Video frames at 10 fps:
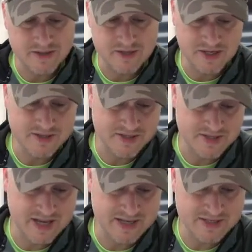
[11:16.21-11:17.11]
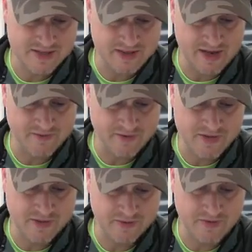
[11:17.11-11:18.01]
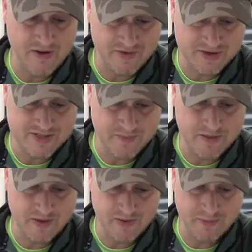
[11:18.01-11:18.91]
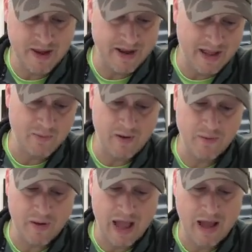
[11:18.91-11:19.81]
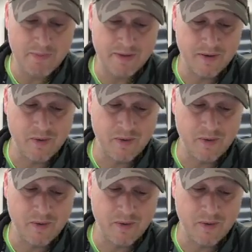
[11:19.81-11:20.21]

Jesus says at the end of verse number five, except thou repent, hey, what will happen?